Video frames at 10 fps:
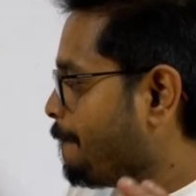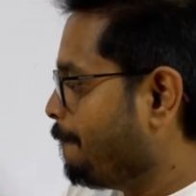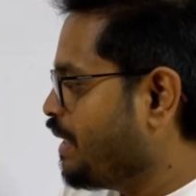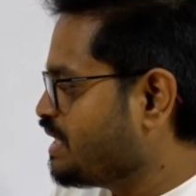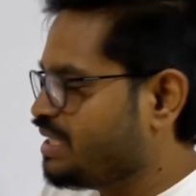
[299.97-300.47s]

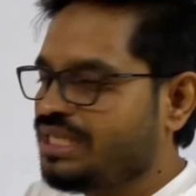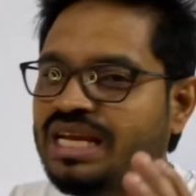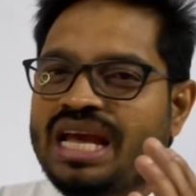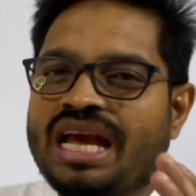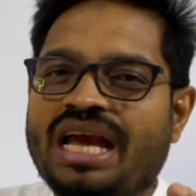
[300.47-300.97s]
PT
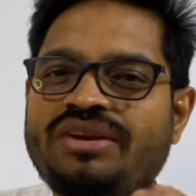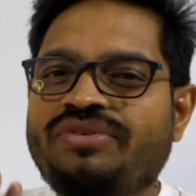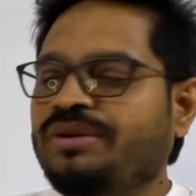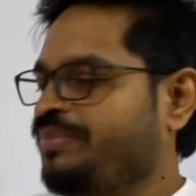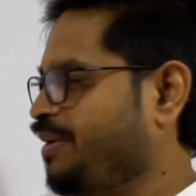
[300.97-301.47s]
and
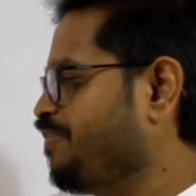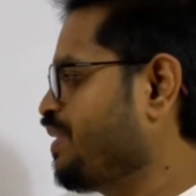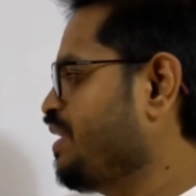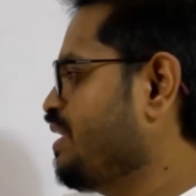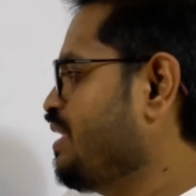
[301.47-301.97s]
VP.
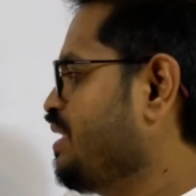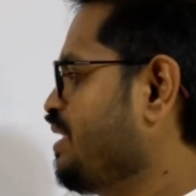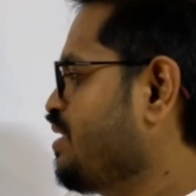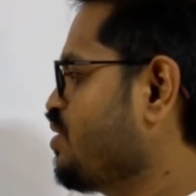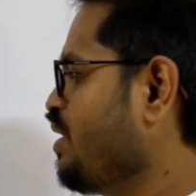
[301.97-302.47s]

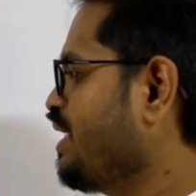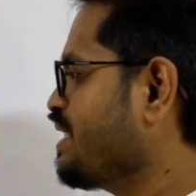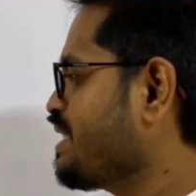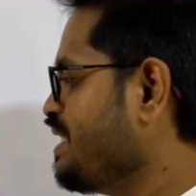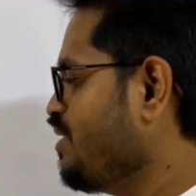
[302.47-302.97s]
So let us
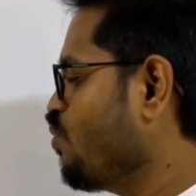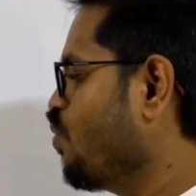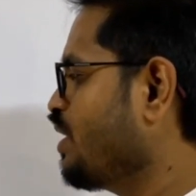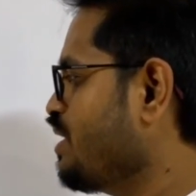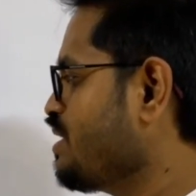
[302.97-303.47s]
see
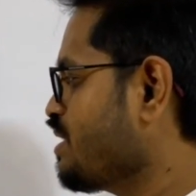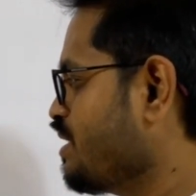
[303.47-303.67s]
what is the